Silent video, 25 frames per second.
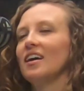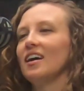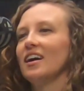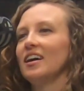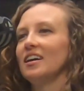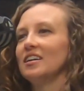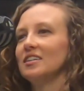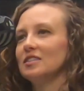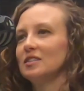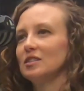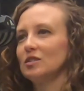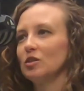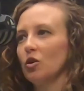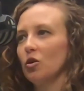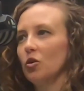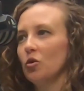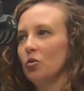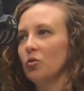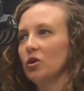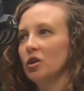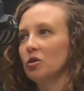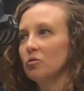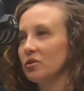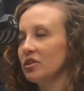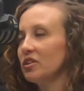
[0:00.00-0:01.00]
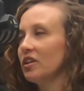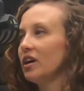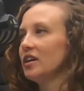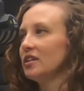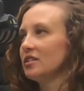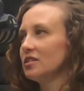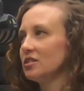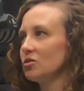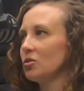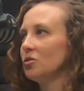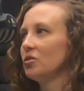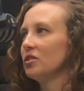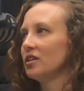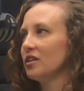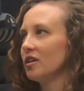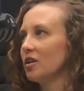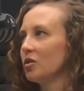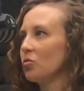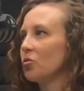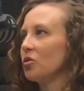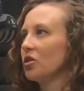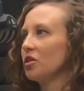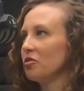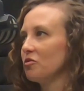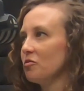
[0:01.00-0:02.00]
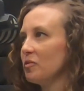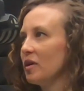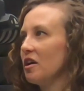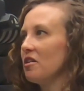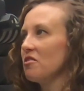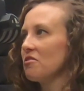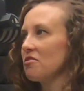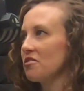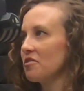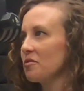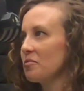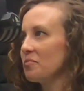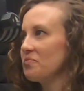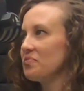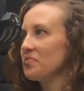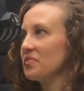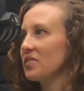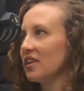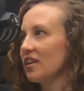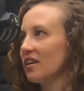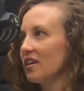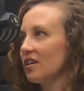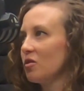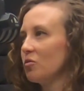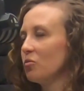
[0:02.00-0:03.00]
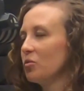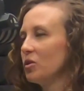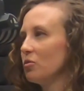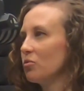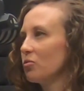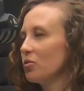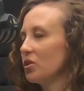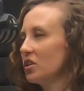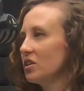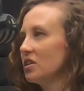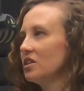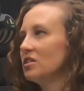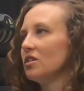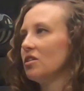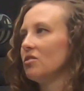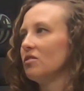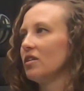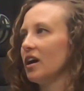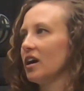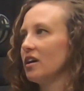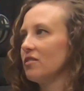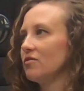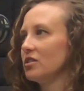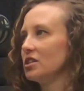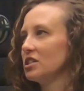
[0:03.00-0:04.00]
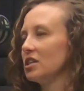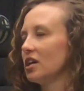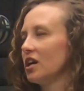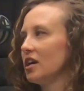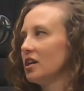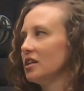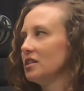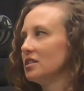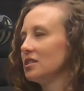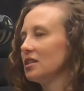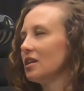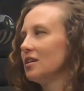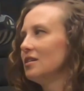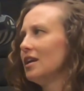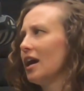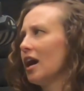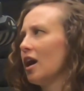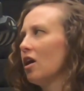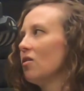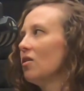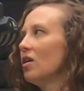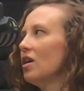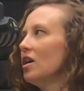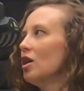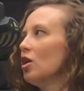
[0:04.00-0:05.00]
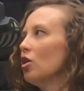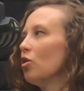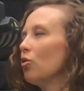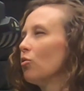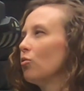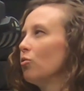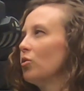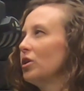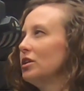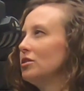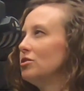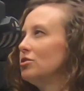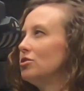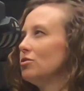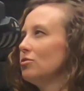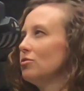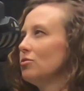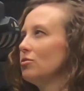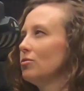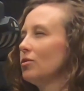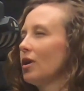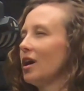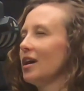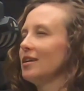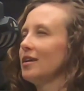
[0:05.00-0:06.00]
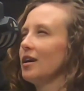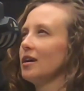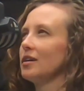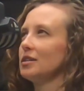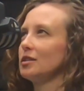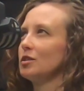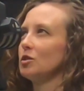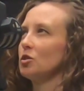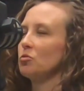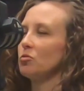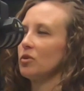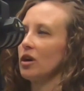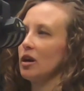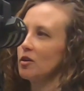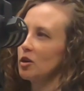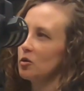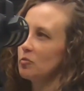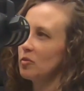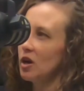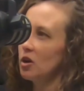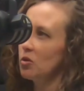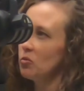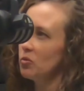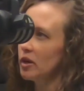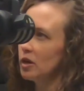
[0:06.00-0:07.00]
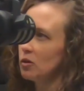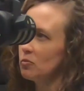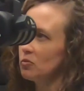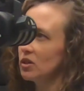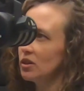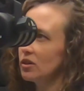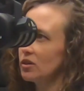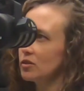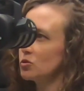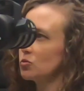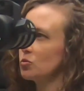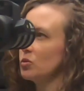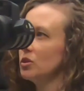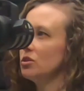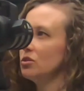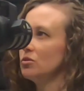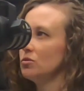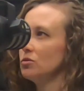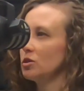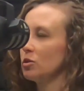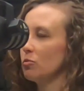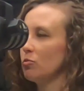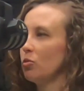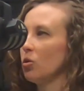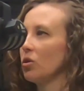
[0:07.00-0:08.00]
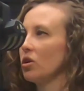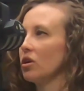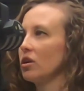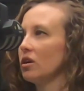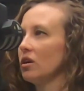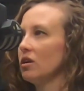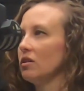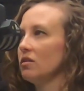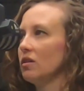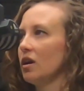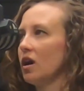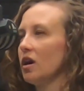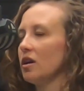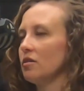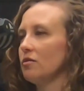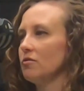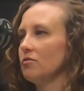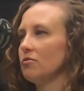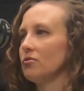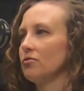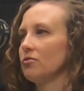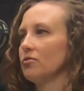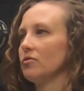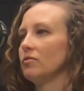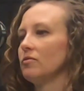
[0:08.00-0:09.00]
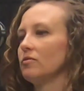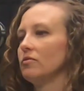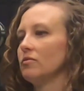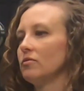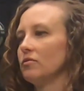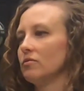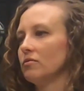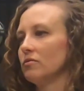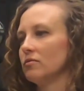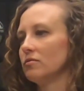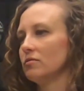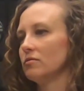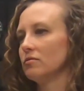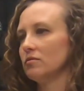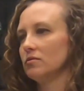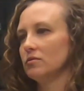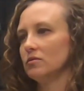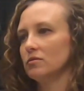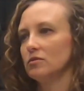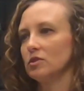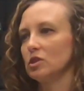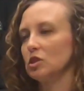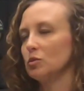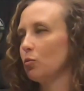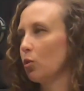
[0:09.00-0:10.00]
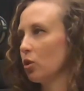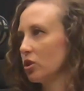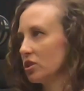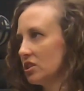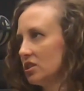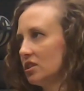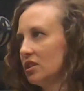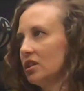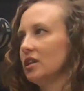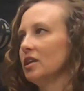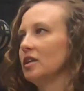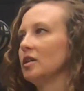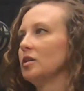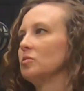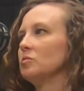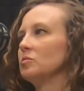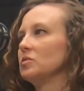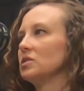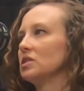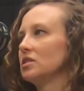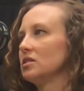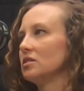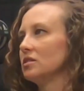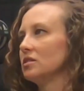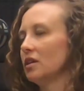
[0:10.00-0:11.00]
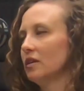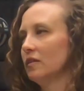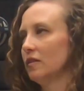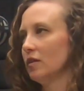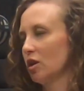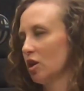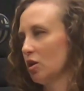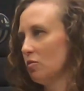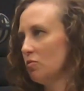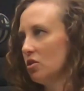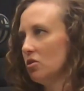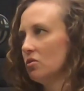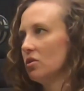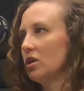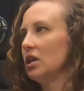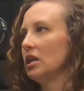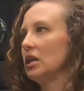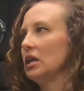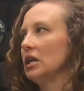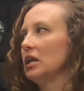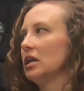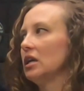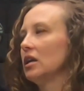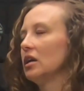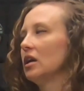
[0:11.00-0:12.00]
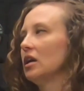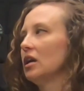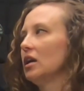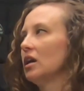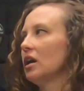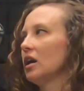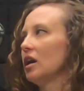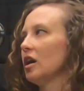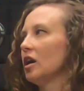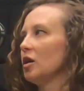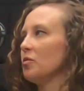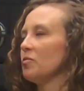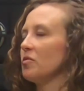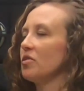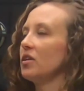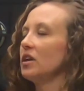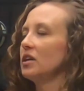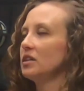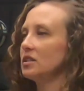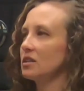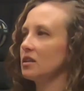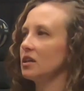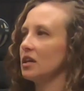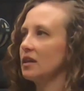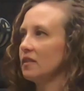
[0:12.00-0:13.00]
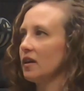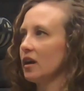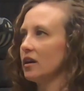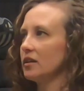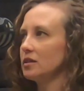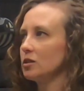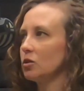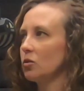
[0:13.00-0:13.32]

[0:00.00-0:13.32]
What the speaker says: And so we rely solely on word of mouth. We really don't advertise. Now, we do, I guess, in a roundabout way, because we do support a lot of sports teams in the community, things like that.